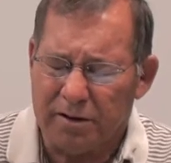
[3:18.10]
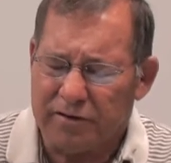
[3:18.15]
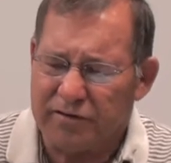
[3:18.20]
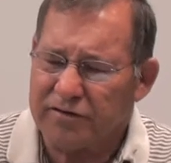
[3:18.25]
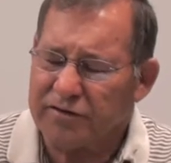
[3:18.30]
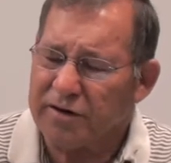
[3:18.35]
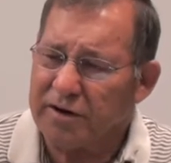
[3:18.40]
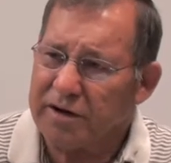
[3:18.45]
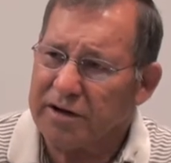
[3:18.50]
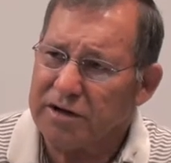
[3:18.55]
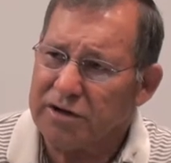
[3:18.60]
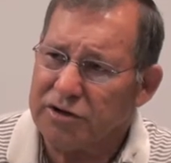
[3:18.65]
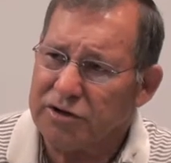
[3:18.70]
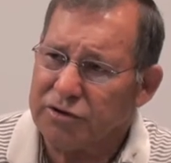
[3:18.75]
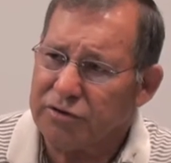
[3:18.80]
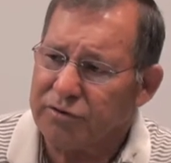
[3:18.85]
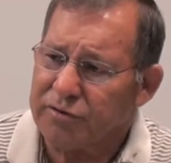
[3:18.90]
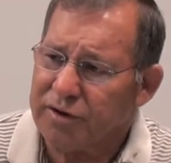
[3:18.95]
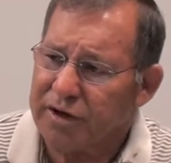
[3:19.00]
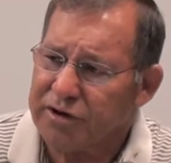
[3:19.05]
study
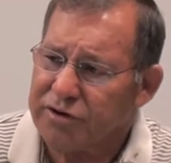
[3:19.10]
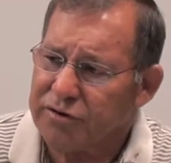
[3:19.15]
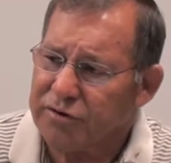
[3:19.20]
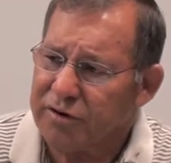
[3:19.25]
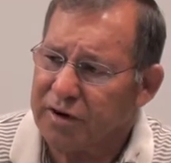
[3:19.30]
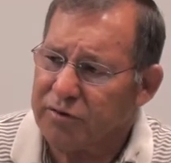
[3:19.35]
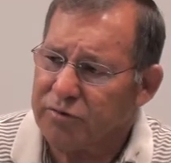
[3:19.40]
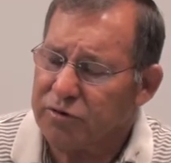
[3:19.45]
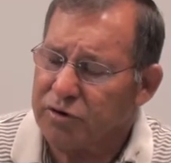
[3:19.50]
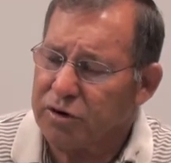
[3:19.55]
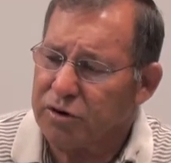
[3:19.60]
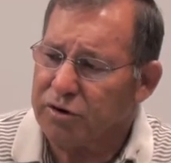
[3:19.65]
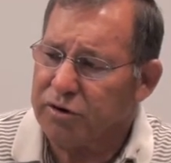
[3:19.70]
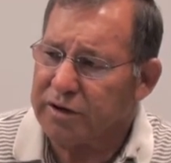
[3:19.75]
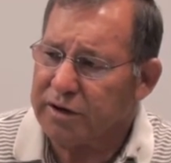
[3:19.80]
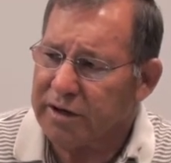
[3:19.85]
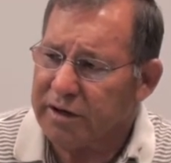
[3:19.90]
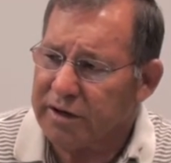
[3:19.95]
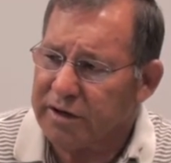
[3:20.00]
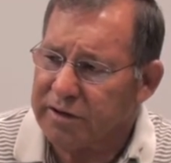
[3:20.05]
into that. I would
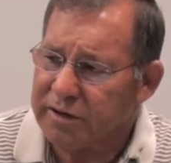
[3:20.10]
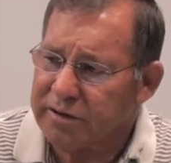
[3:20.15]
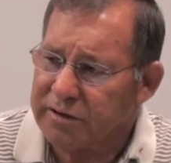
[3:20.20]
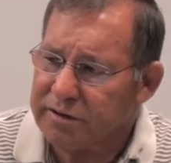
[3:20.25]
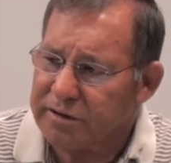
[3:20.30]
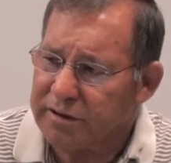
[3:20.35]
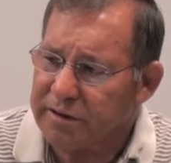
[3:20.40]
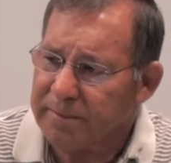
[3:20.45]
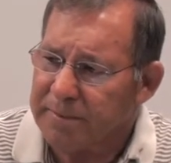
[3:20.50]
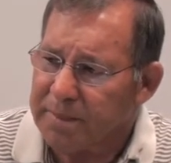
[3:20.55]
look at it.